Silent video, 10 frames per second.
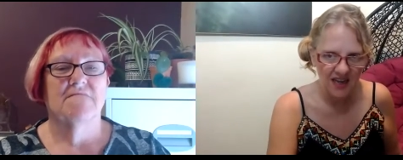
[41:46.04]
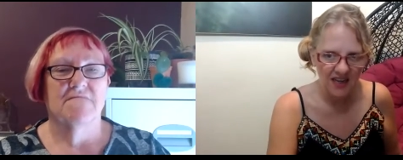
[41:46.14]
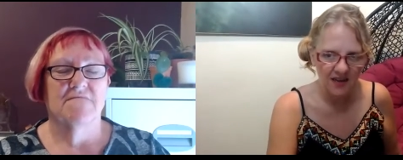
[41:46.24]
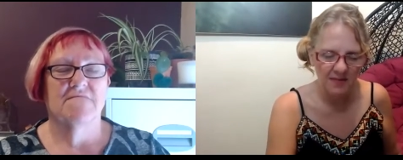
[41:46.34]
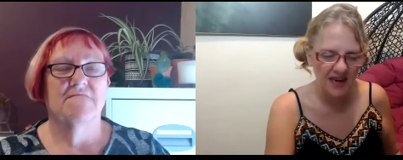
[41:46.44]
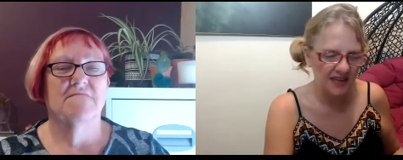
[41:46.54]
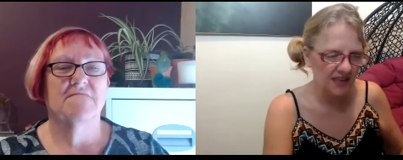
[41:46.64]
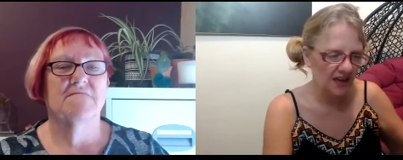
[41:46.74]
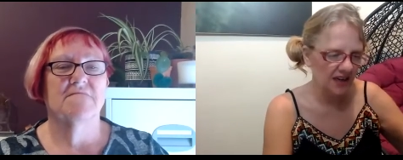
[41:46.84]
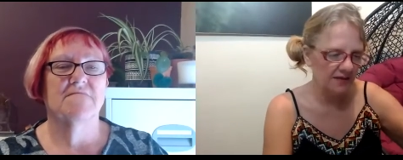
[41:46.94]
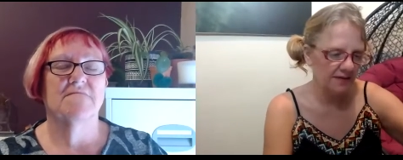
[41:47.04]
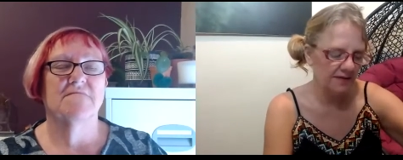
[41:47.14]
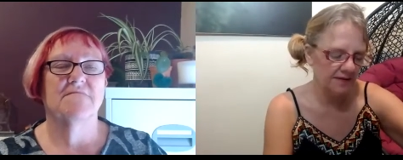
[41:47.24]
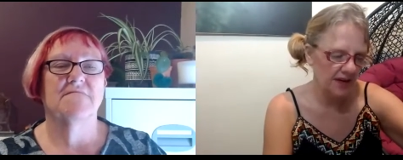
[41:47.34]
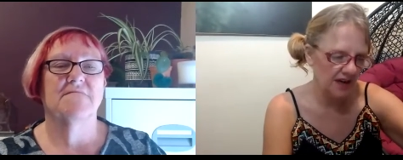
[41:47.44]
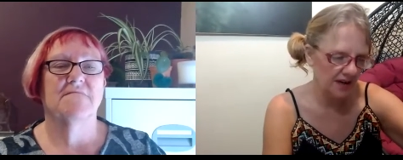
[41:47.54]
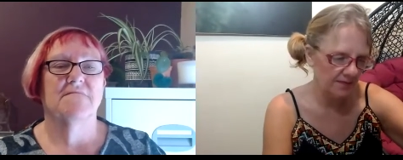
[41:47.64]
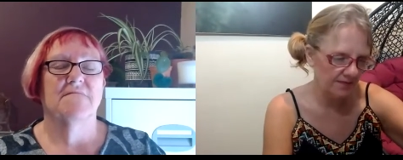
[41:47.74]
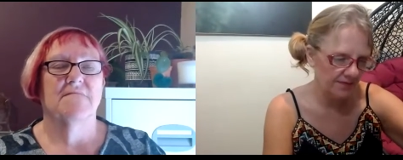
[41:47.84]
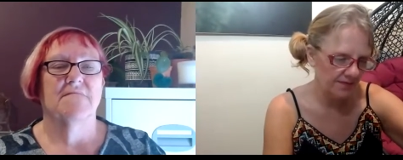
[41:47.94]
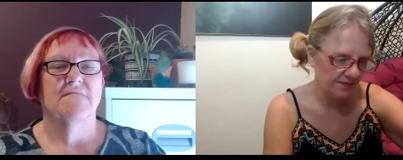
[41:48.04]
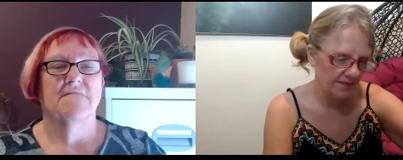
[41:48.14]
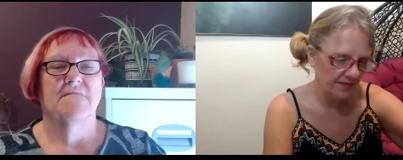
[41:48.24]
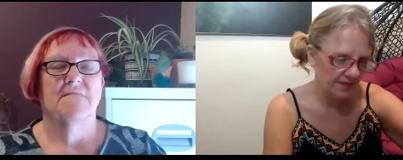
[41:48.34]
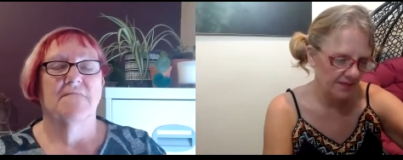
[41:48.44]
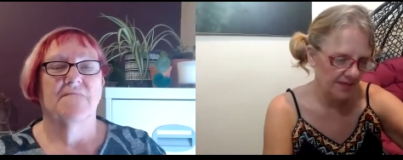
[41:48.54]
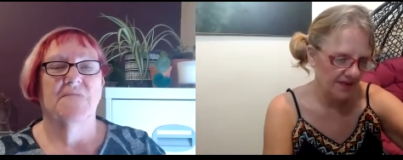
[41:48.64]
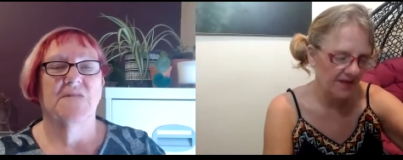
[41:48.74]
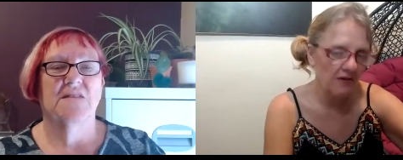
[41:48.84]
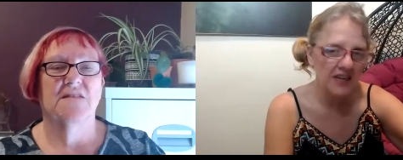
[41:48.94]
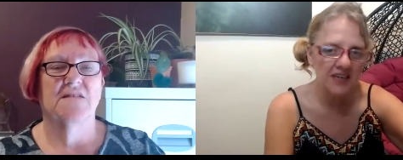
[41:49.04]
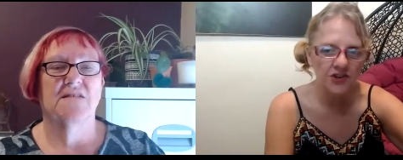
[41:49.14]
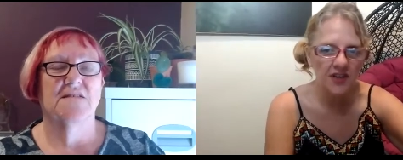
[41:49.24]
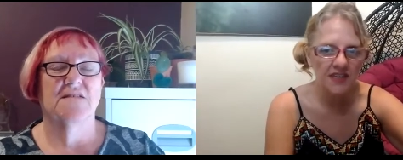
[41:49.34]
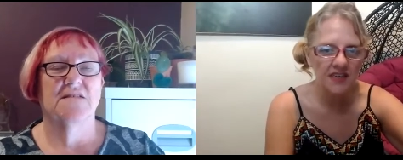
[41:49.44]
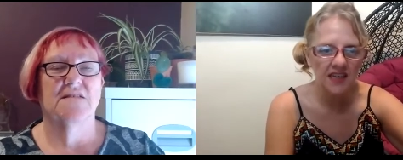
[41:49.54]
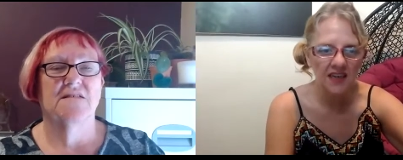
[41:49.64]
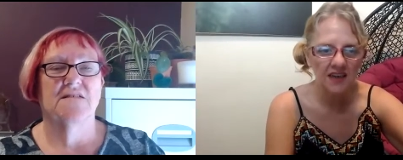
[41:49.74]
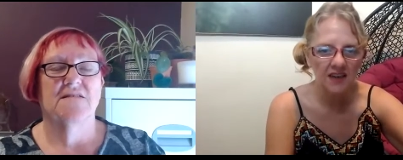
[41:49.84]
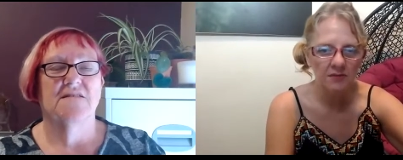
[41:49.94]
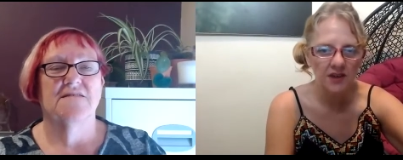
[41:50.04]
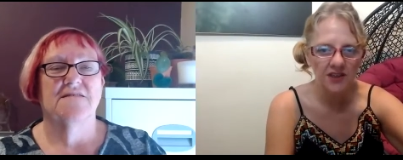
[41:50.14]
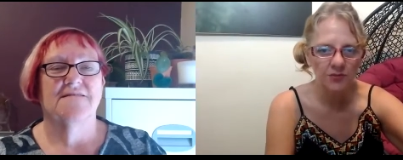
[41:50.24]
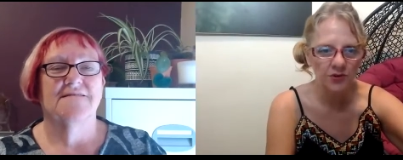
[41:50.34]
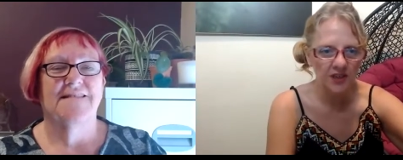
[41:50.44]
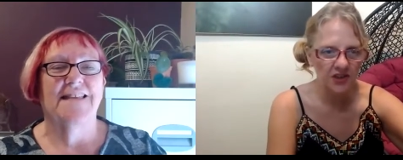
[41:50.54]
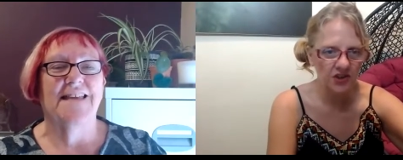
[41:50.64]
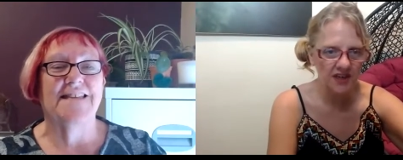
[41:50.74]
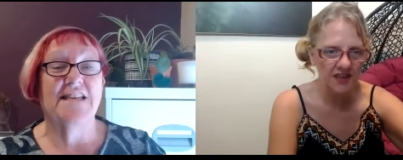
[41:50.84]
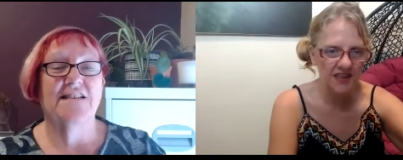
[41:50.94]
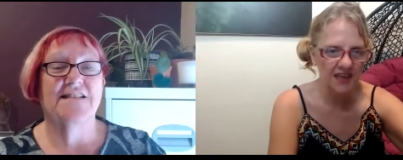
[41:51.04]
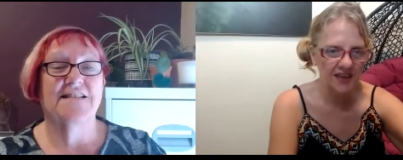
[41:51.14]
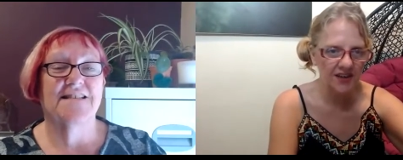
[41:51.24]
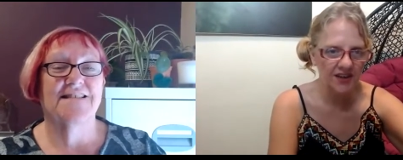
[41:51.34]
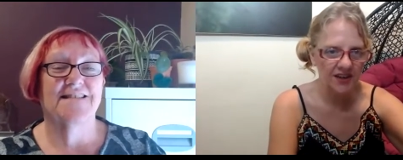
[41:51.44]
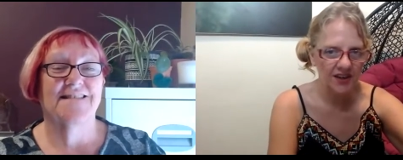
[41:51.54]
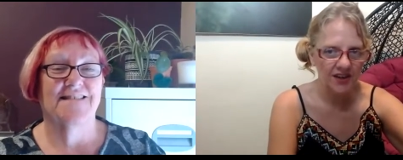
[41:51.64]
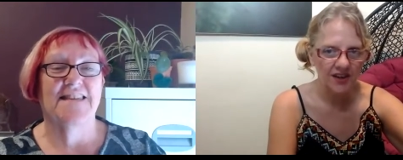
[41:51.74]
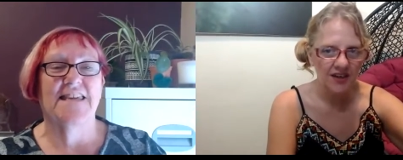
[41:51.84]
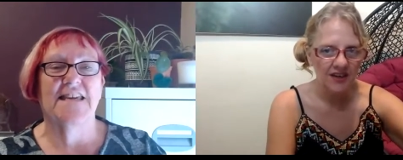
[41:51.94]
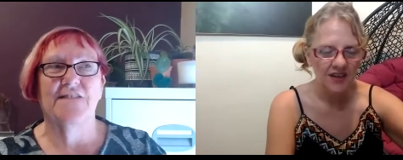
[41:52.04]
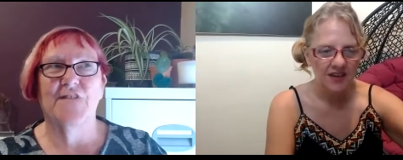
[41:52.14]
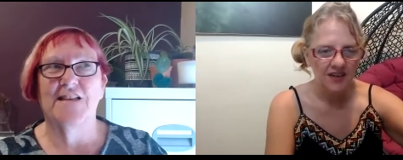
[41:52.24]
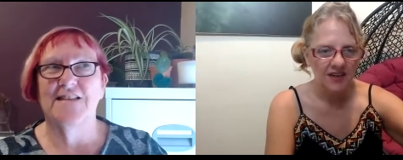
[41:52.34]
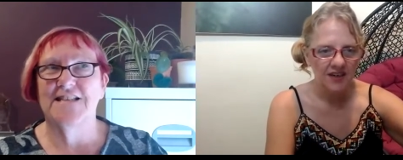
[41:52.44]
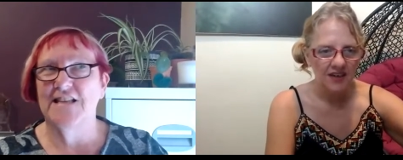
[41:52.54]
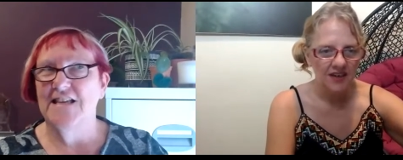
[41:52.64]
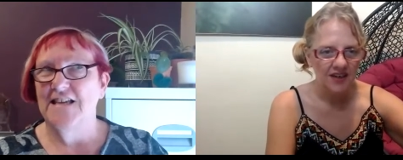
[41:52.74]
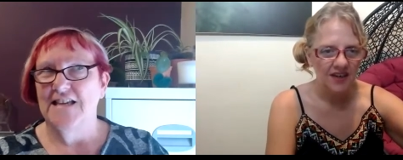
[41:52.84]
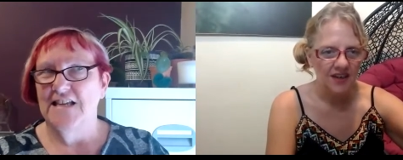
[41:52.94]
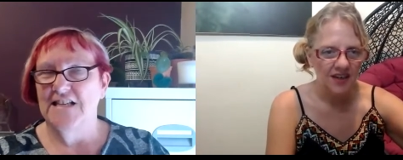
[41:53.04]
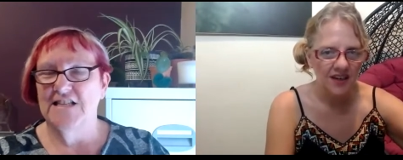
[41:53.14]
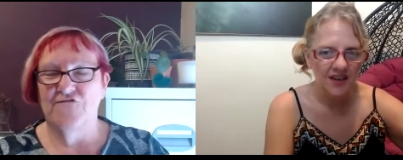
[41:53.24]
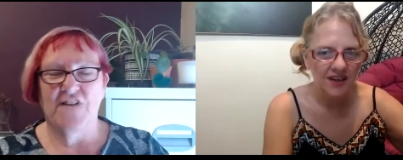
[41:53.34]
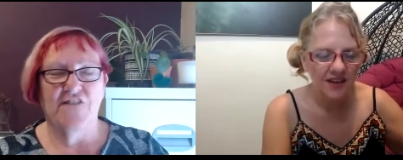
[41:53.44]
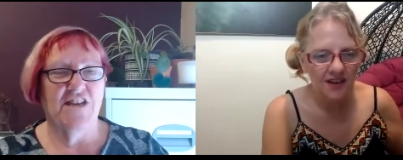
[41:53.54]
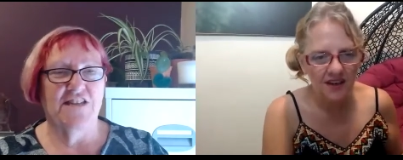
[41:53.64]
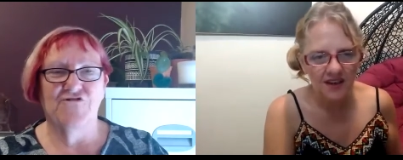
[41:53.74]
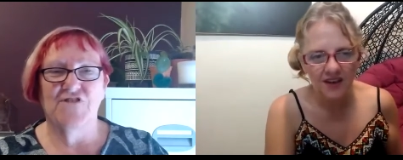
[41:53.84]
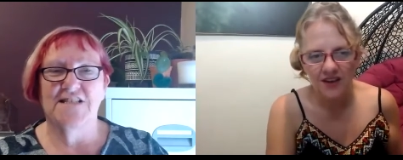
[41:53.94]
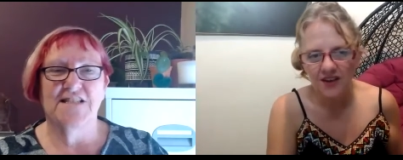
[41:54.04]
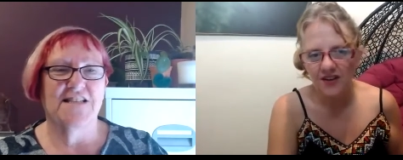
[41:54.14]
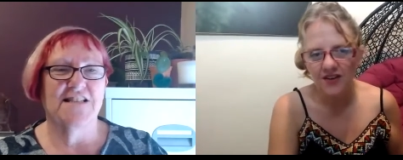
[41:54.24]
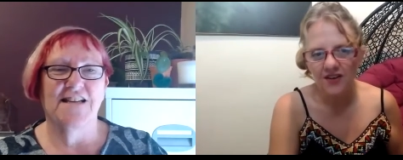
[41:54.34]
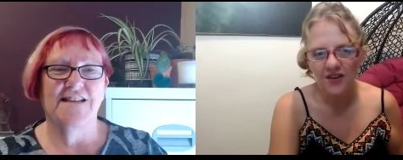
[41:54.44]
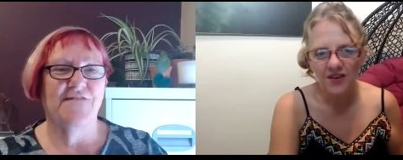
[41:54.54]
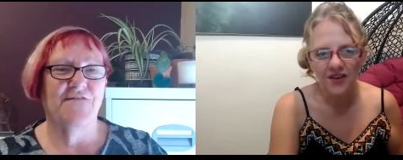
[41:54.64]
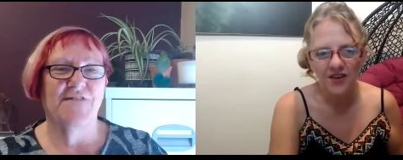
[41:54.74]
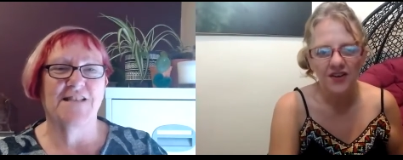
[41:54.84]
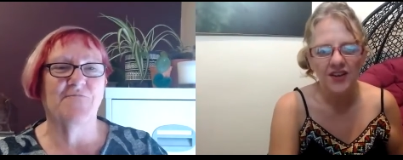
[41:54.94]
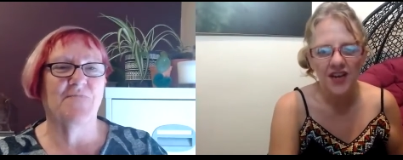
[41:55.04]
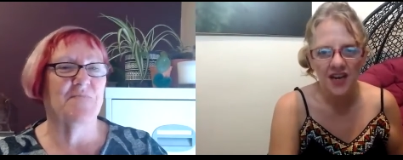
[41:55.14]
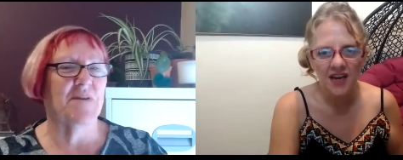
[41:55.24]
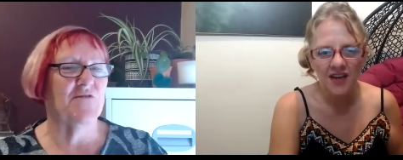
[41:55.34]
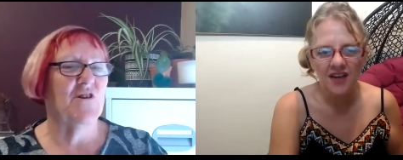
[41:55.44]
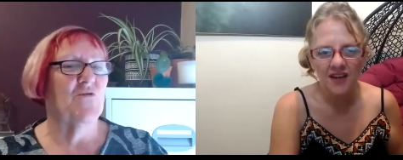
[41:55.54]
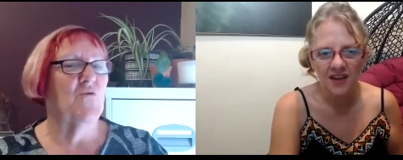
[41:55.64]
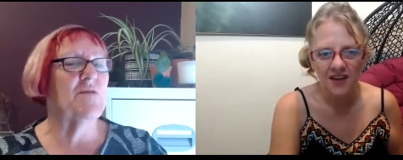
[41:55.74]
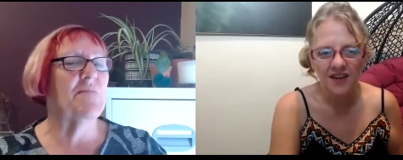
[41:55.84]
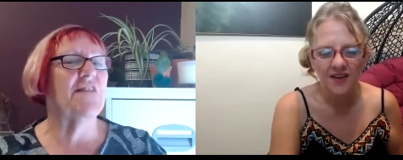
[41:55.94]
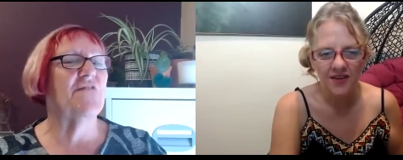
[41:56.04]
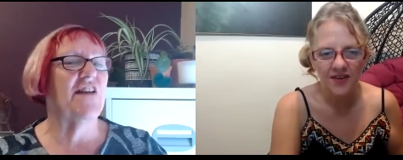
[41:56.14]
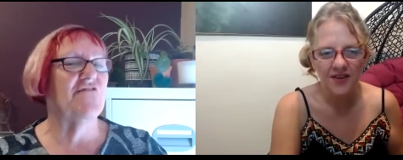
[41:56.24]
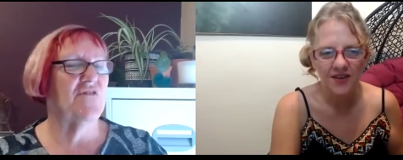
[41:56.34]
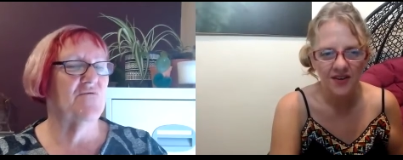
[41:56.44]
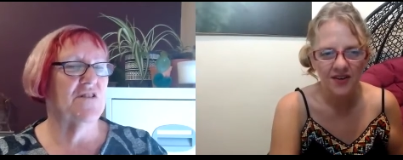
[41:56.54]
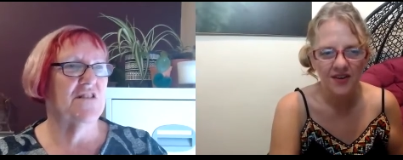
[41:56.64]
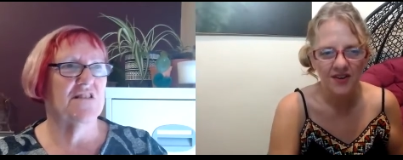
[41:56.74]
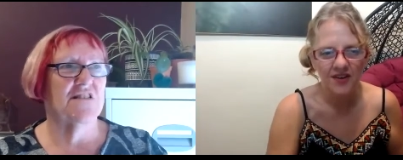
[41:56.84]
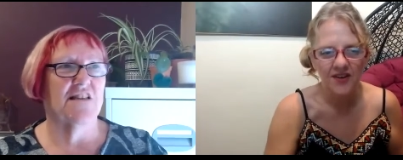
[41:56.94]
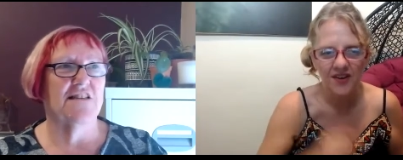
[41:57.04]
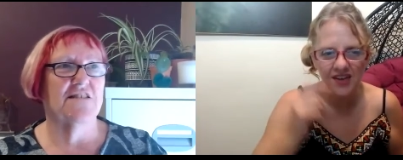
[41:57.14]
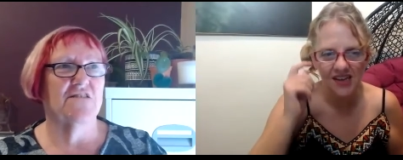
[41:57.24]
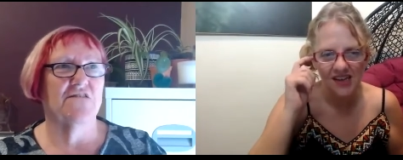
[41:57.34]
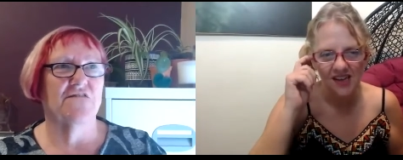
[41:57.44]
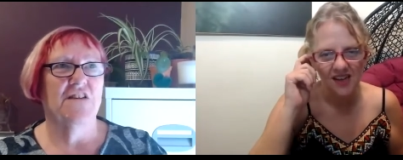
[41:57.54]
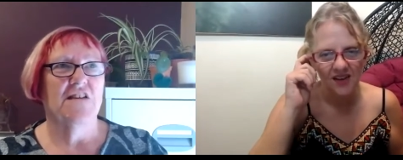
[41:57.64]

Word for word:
Speaker 1: it makes life um, very interesting, much more interesting.
Speaker 2: Yes. Yeah, it's, it's a very interesting life. That's yeah. my, one of my favourite words. I sort of,